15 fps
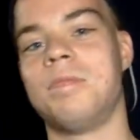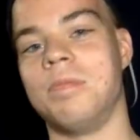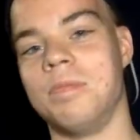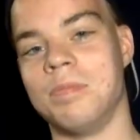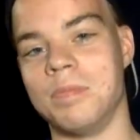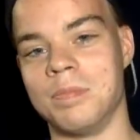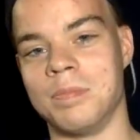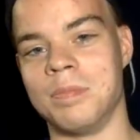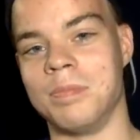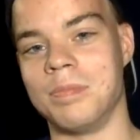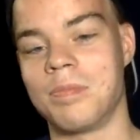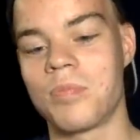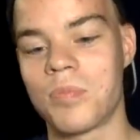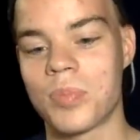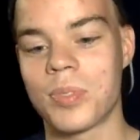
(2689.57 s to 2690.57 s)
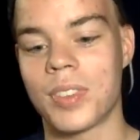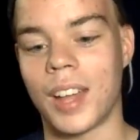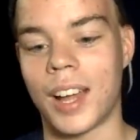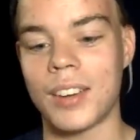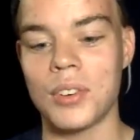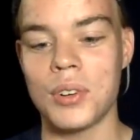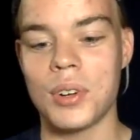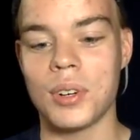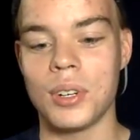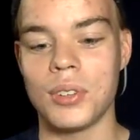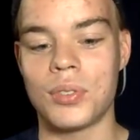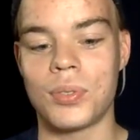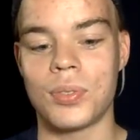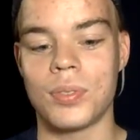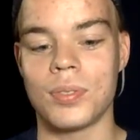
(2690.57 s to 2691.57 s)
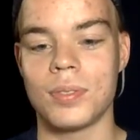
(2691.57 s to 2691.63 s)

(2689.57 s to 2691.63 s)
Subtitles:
Hmm. I don't know if